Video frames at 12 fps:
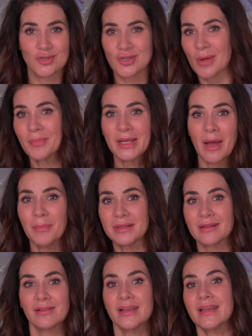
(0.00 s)
jumping up
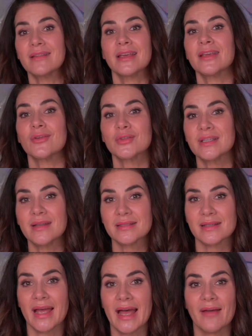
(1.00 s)
and clicking the heels he
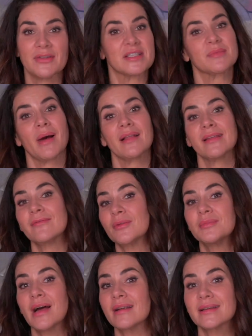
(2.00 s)
doesn't have and smiling
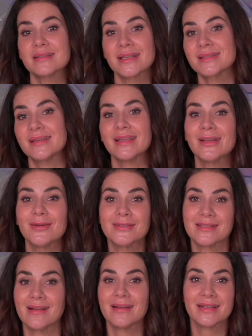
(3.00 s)
from non-existent ear to
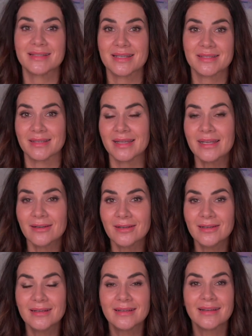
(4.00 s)
non-existent ear.